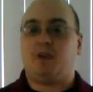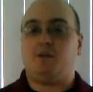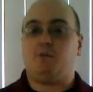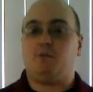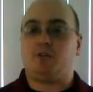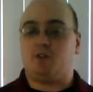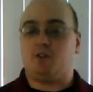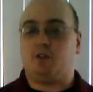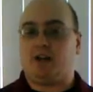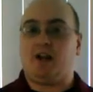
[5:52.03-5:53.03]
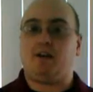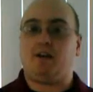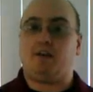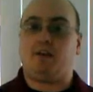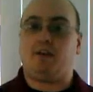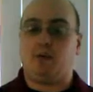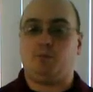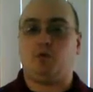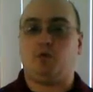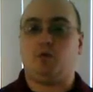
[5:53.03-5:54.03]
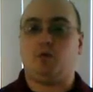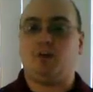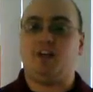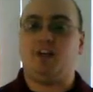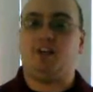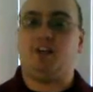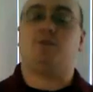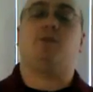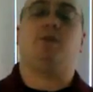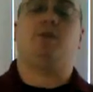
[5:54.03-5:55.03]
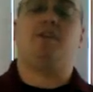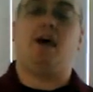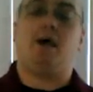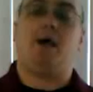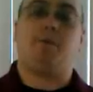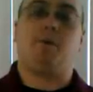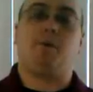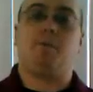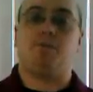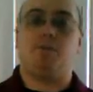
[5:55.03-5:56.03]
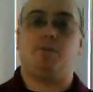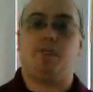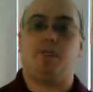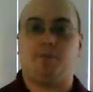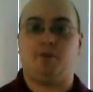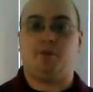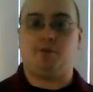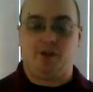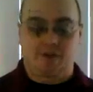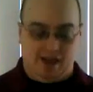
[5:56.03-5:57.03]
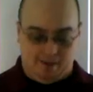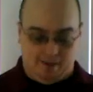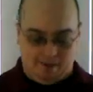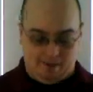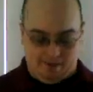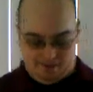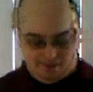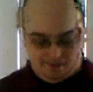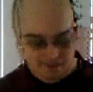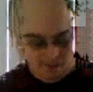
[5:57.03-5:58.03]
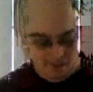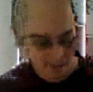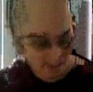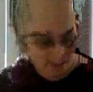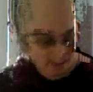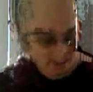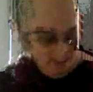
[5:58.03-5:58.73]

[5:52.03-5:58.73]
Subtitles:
Another critical important part is you need to make sure that the staff understands that they have goals to reach.